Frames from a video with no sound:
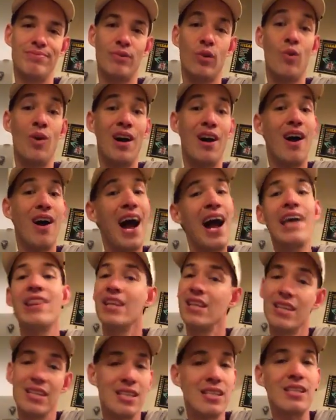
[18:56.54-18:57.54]
Well, I
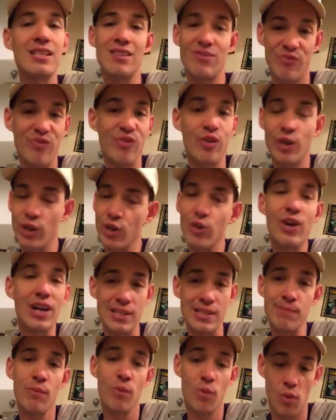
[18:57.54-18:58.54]
think this is for you
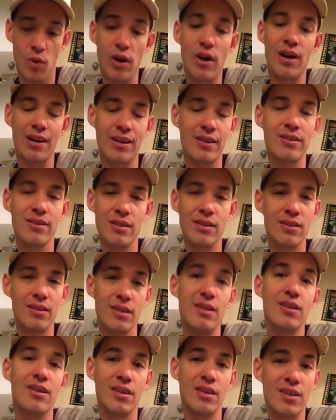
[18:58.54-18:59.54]
guys more
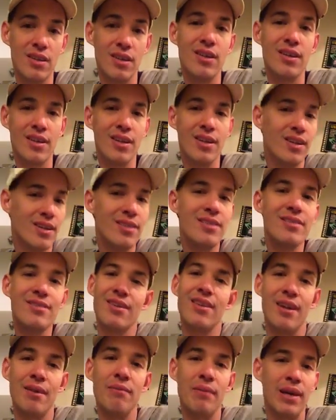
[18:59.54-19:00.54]

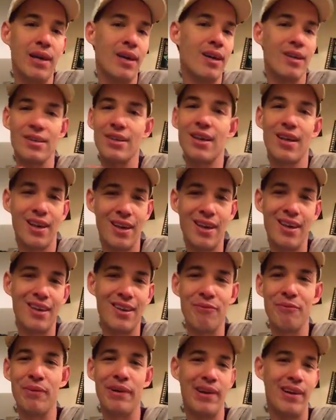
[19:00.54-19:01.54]
than me.
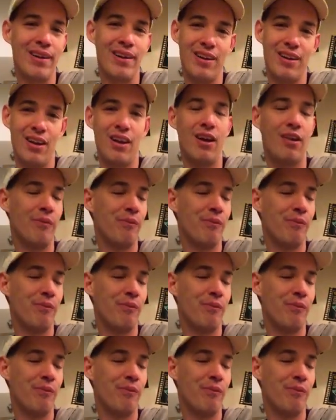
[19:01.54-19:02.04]
But, yeah.